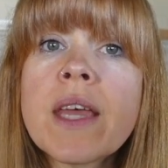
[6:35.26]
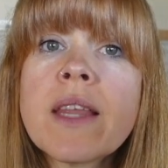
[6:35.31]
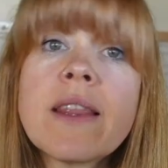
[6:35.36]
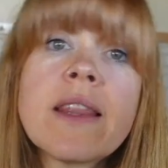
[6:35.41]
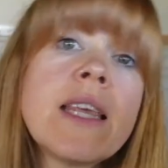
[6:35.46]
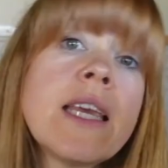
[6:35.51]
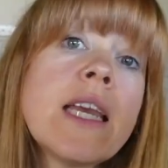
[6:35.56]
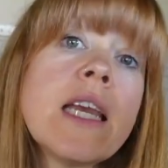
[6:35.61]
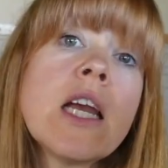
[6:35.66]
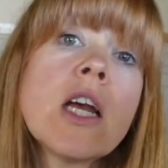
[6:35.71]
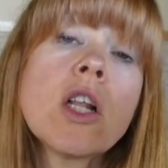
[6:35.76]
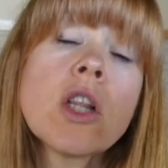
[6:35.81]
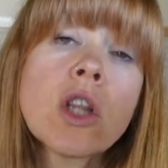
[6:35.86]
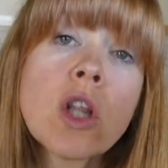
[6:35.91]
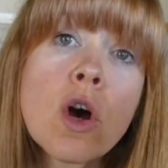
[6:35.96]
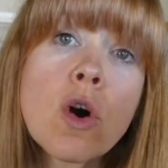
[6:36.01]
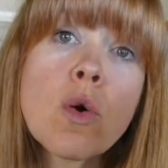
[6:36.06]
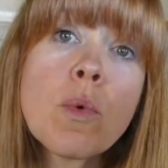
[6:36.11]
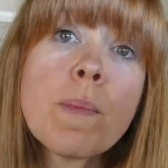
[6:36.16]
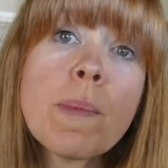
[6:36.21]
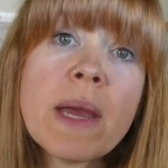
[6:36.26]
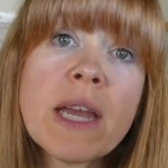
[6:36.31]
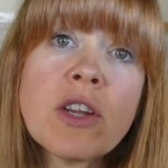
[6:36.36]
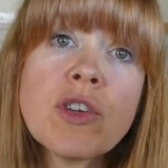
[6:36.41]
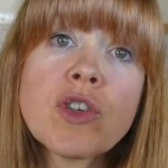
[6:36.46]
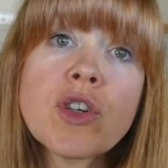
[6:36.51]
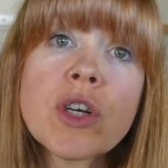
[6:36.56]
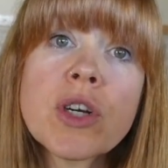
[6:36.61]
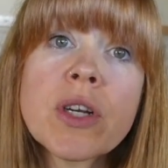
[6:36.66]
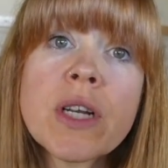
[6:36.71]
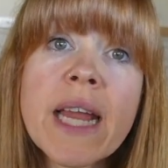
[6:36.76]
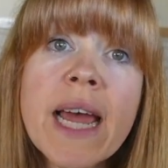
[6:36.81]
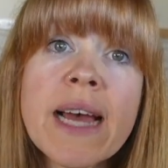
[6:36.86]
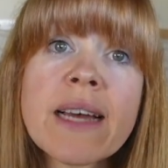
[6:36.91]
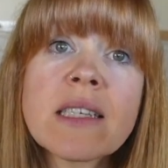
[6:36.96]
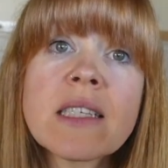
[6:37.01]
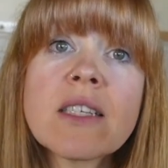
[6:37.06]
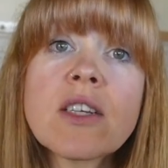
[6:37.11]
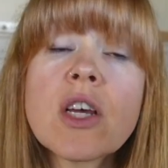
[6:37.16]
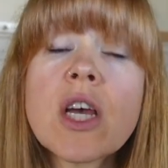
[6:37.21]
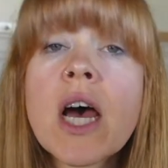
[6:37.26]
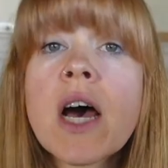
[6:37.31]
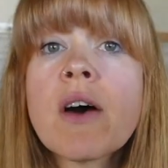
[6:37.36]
that the low major nest